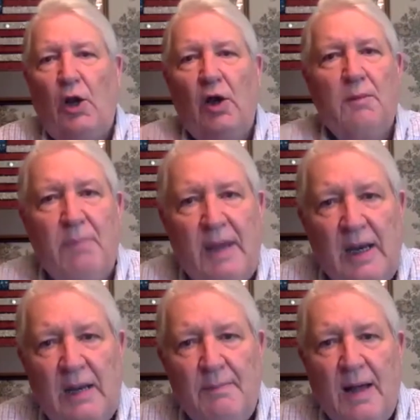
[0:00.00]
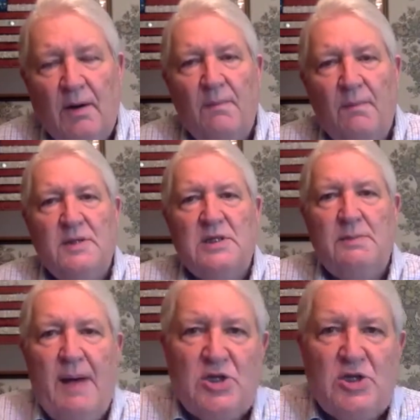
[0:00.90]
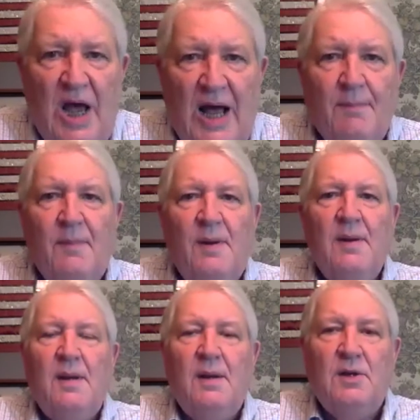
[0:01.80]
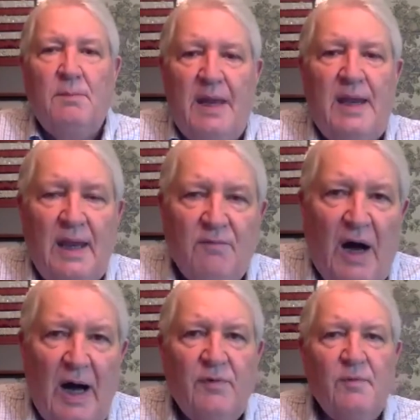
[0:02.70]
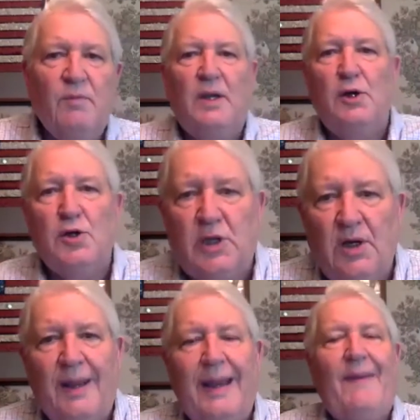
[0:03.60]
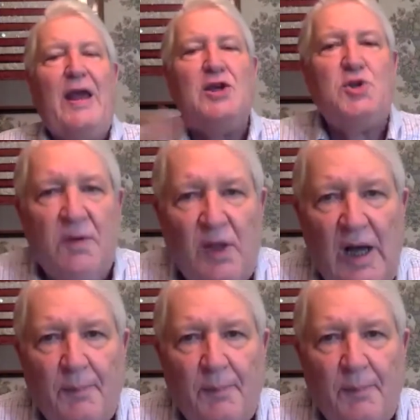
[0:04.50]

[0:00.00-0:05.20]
it couldn't be any better. It's the best time to be involved with Legal Shield in the history of the company.